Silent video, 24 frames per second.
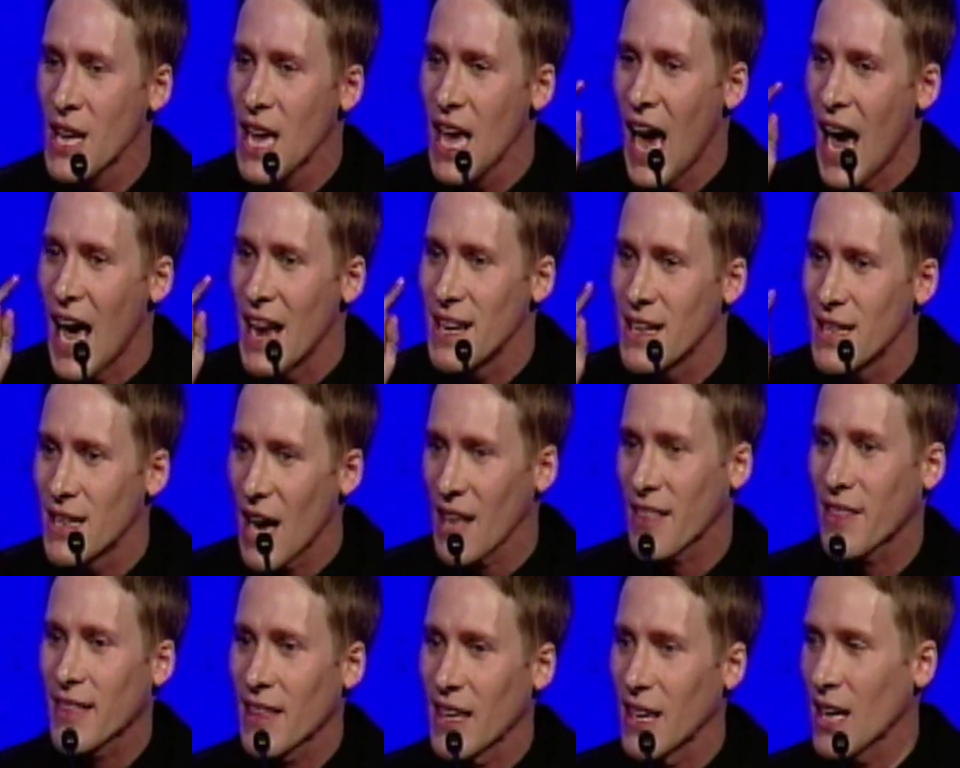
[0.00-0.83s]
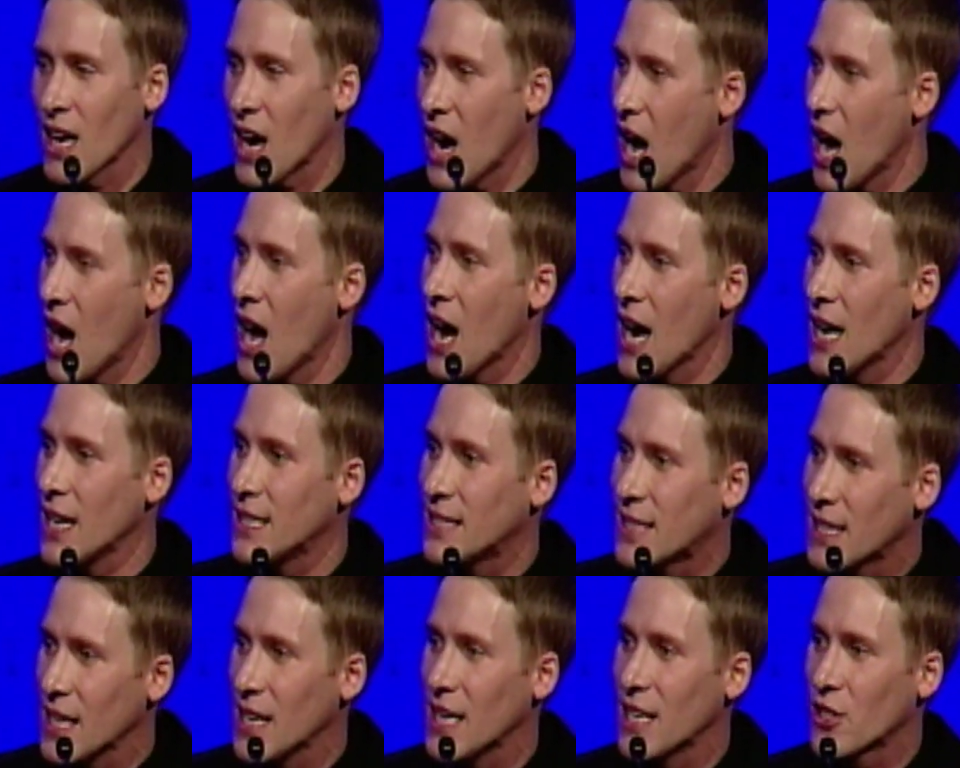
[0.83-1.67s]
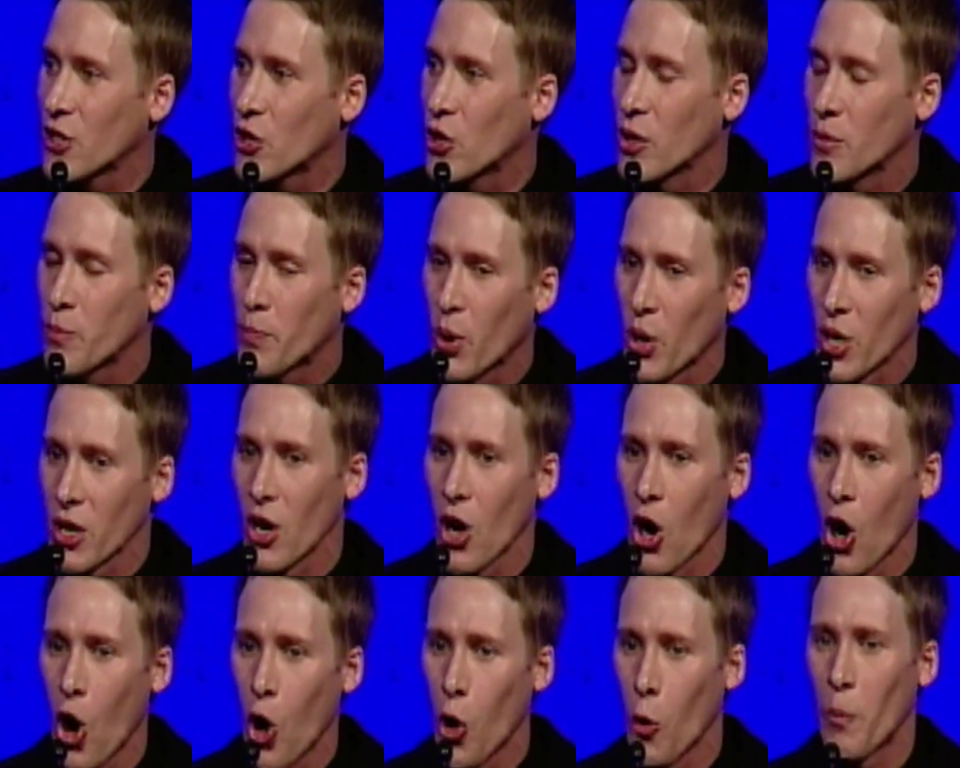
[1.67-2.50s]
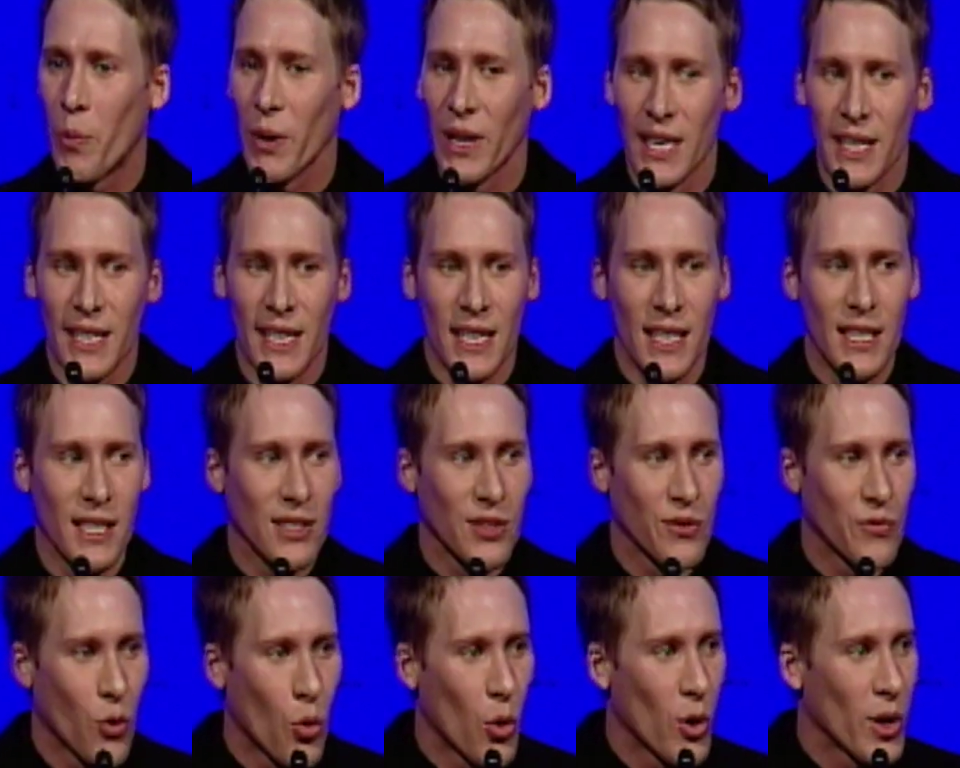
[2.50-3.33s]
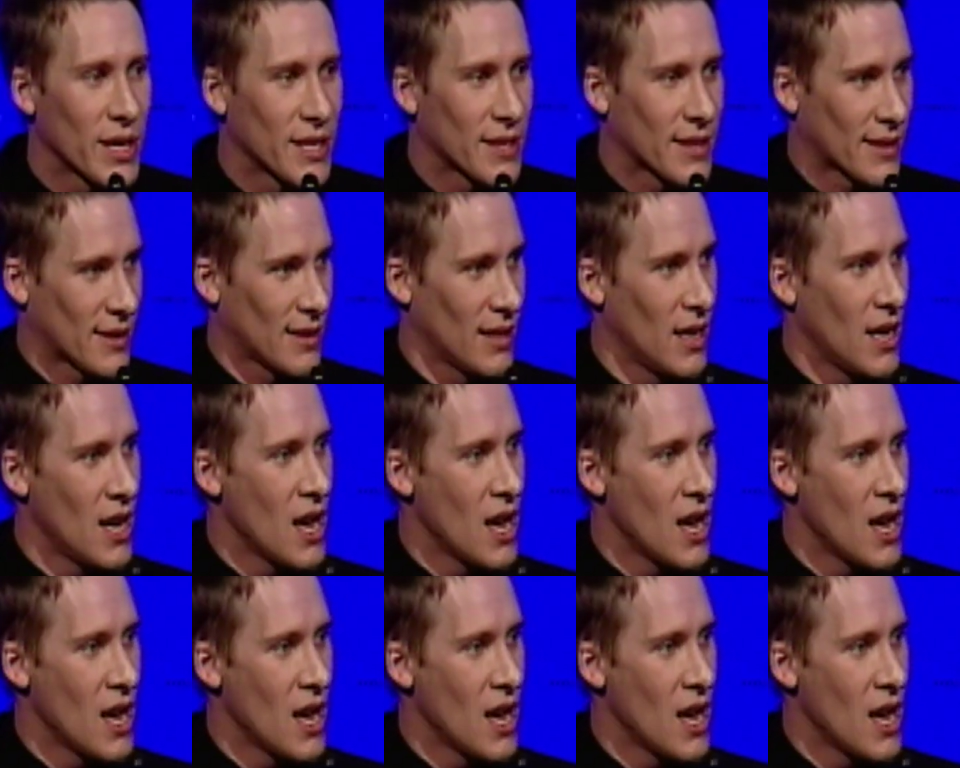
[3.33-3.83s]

And nothing I did could put hope in his voice.